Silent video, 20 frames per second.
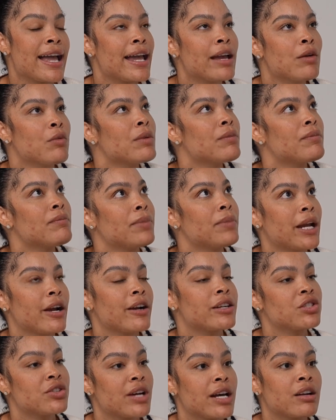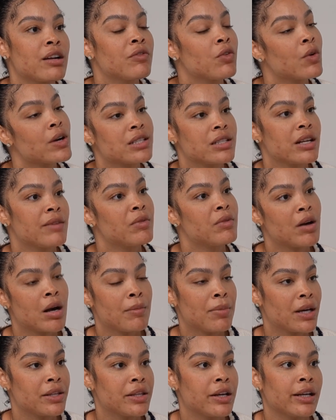hate when parents try to force stuff
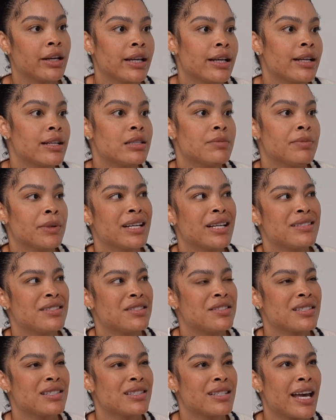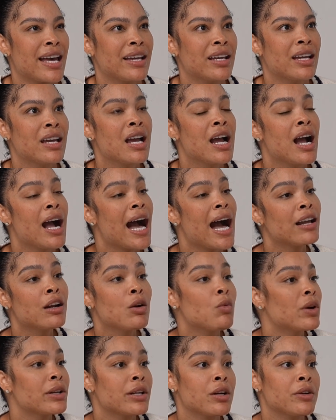upon their kids, because it's just like, I
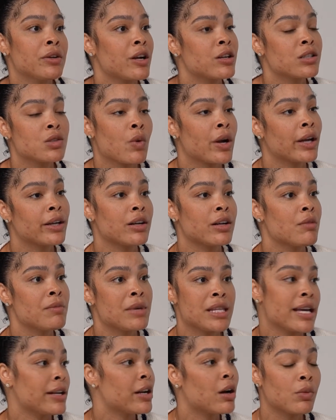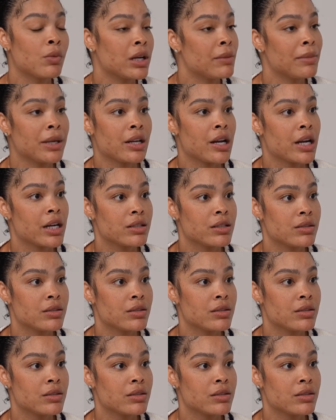don't want no nurse working on me that don't want to be a nurse.